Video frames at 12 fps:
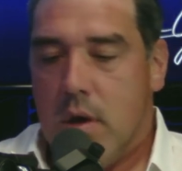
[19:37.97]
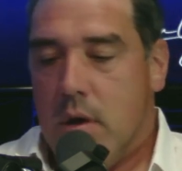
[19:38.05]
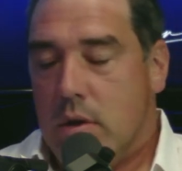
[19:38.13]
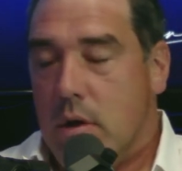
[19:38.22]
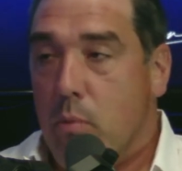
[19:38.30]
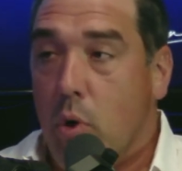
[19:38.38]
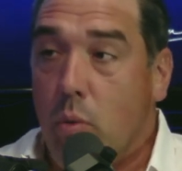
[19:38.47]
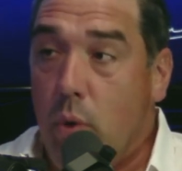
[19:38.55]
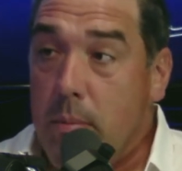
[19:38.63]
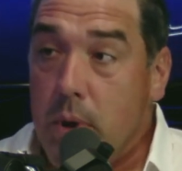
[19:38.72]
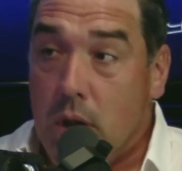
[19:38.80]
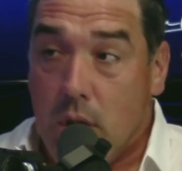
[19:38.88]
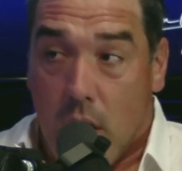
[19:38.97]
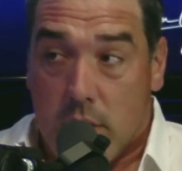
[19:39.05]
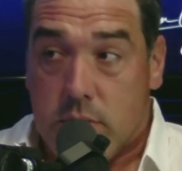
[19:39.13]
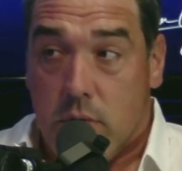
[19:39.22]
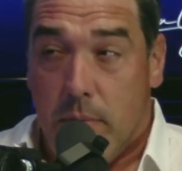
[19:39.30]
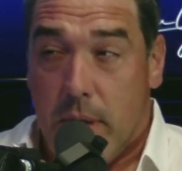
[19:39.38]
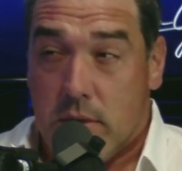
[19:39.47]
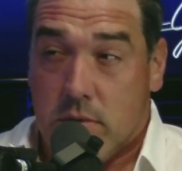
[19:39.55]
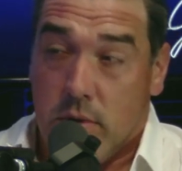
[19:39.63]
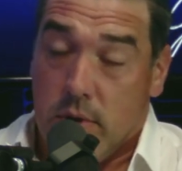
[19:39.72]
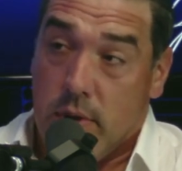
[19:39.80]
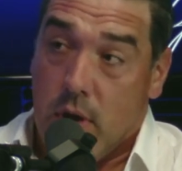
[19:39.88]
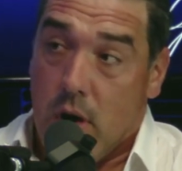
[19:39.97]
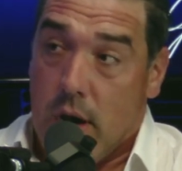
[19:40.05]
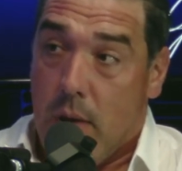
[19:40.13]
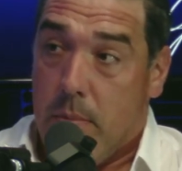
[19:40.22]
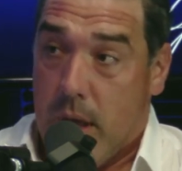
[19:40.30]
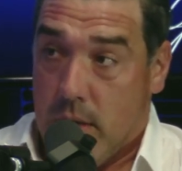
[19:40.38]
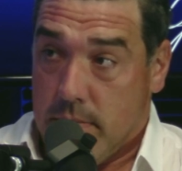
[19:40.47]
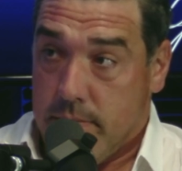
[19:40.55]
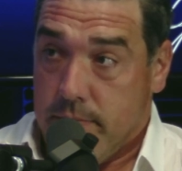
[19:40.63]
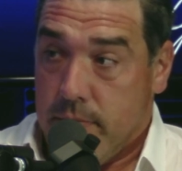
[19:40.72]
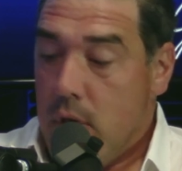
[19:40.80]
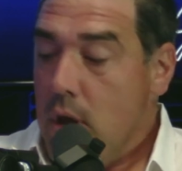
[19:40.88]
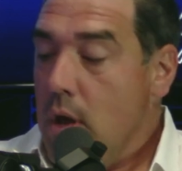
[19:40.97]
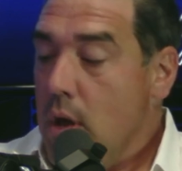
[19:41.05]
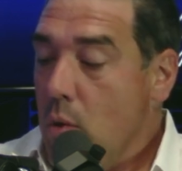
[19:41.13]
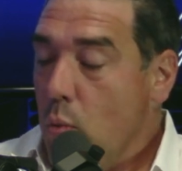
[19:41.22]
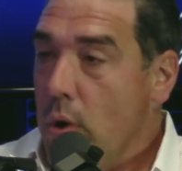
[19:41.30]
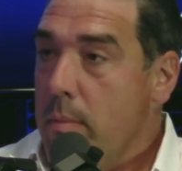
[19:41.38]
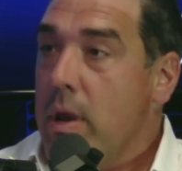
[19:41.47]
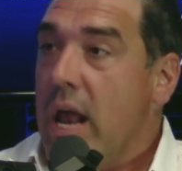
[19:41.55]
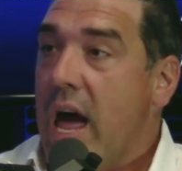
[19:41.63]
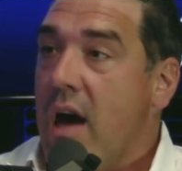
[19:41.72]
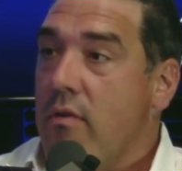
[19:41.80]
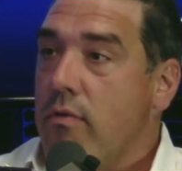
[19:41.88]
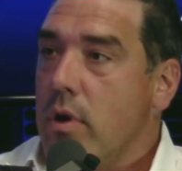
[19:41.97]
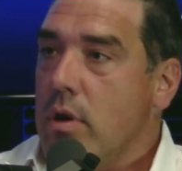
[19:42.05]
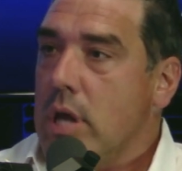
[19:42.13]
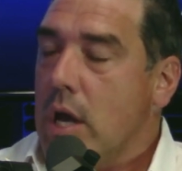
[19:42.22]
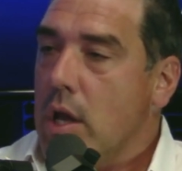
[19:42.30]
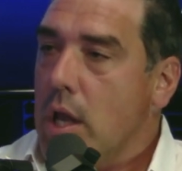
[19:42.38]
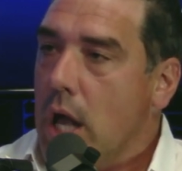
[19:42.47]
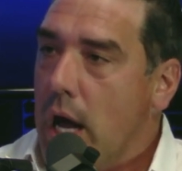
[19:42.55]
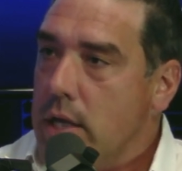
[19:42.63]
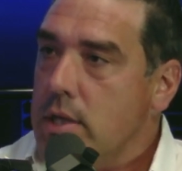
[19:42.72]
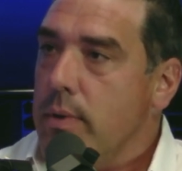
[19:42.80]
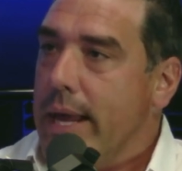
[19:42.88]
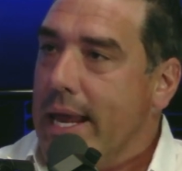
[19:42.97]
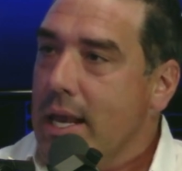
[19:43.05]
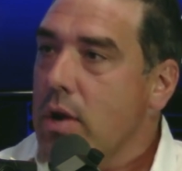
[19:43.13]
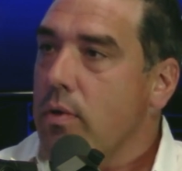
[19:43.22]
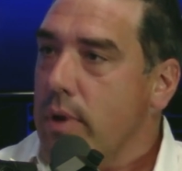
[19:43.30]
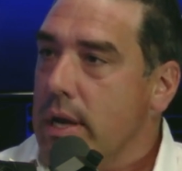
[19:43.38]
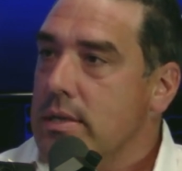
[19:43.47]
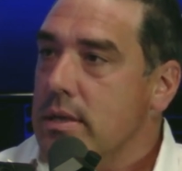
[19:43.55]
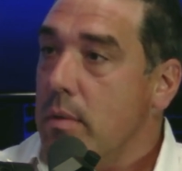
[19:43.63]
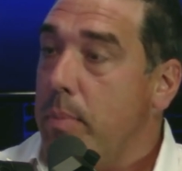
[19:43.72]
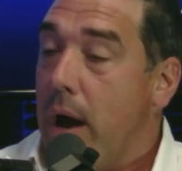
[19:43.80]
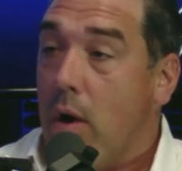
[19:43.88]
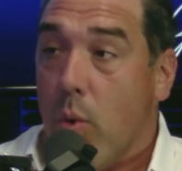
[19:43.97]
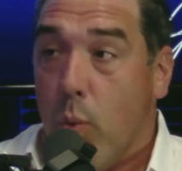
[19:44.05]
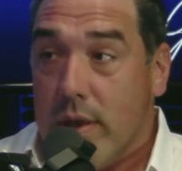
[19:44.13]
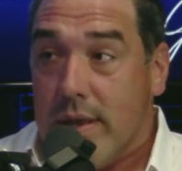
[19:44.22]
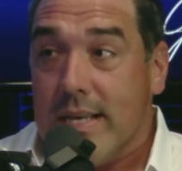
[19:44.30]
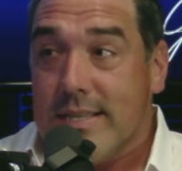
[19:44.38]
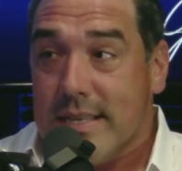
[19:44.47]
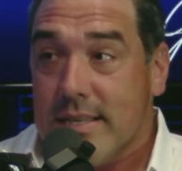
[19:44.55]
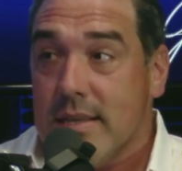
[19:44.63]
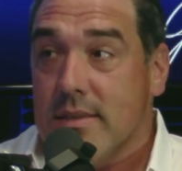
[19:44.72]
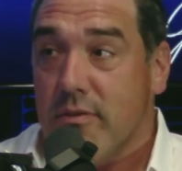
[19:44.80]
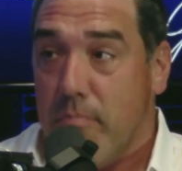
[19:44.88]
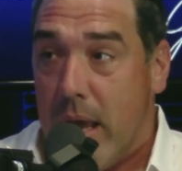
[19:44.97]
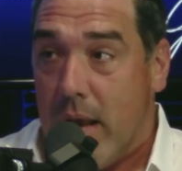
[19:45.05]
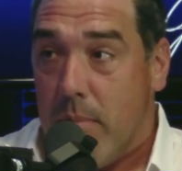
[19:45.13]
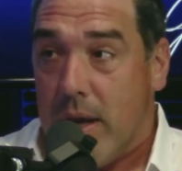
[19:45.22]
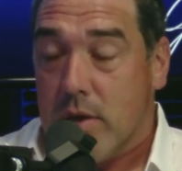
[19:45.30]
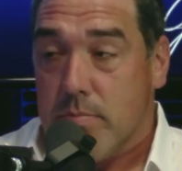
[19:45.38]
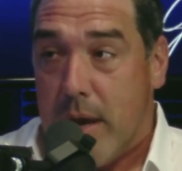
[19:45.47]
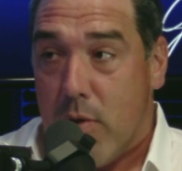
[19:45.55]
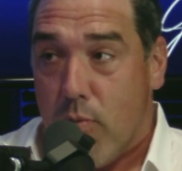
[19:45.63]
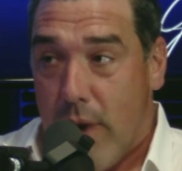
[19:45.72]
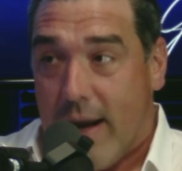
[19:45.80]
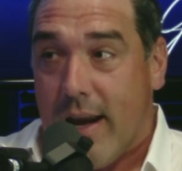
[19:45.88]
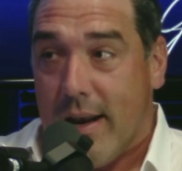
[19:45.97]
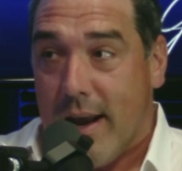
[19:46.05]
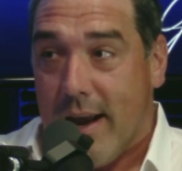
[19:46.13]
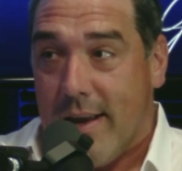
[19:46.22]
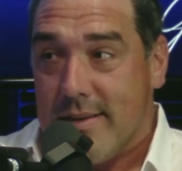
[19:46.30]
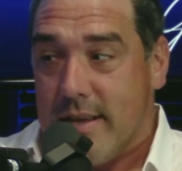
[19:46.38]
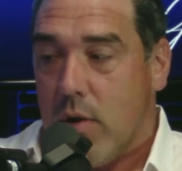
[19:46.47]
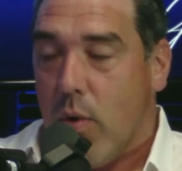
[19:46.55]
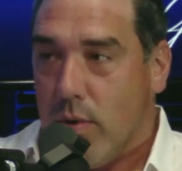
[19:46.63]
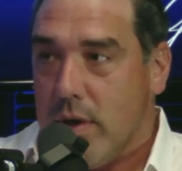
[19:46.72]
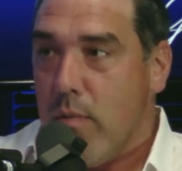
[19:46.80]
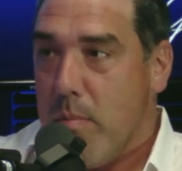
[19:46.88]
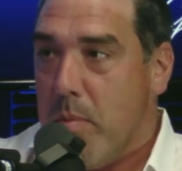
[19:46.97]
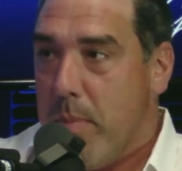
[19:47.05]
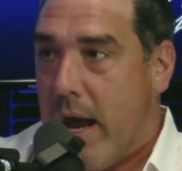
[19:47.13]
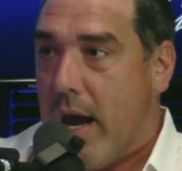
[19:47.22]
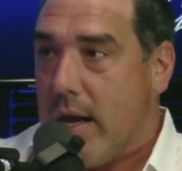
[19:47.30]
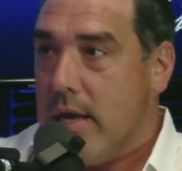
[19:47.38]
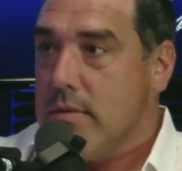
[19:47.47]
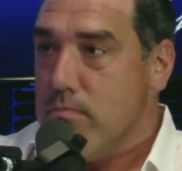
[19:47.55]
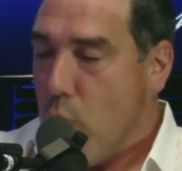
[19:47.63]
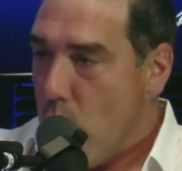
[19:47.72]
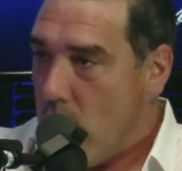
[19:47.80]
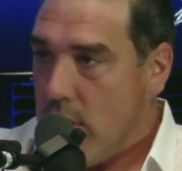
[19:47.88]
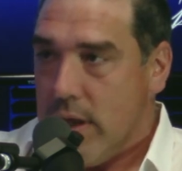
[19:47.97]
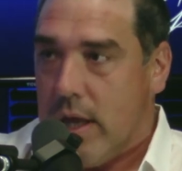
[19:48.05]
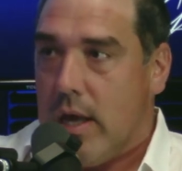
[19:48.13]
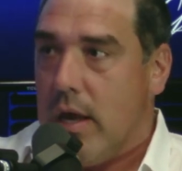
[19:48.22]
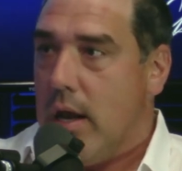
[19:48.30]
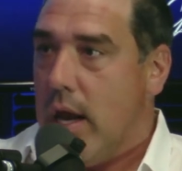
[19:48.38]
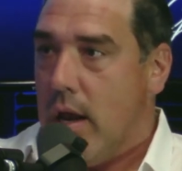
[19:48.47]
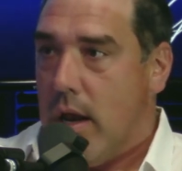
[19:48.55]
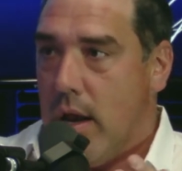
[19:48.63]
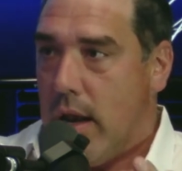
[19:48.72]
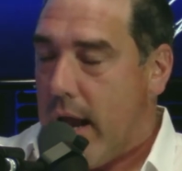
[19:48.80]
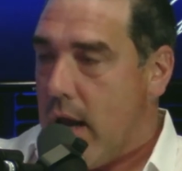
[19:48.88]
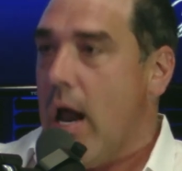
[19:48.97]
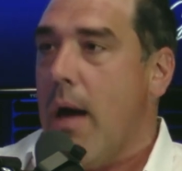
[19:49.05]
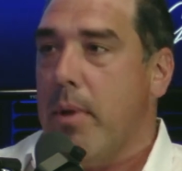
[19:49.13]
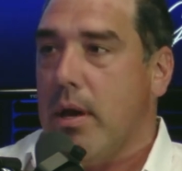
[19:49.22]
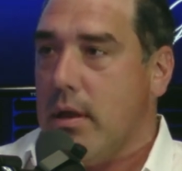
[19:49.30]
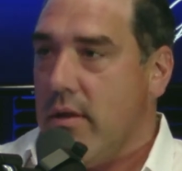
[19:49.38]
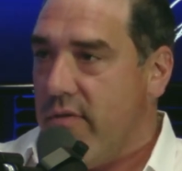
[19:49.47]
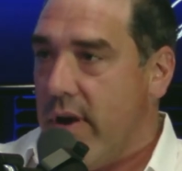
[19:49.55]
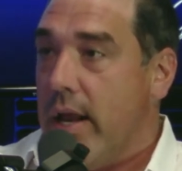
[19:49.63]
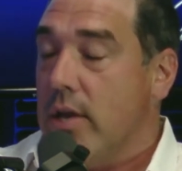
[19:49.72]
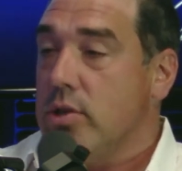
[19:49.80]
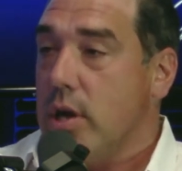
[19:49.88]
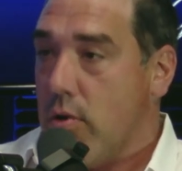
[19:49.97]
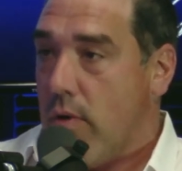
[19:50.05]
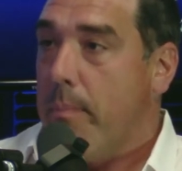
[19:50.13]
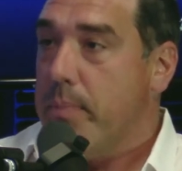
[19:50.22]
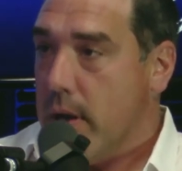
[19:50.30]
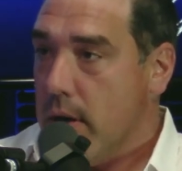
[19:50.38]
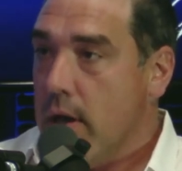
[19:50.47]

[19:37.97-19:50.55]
There are more women in law school and med school than there are now men. women have done a lot to increase their power with the assistance of men, because men recognize that holding women back is morally and economically and financially corrupted.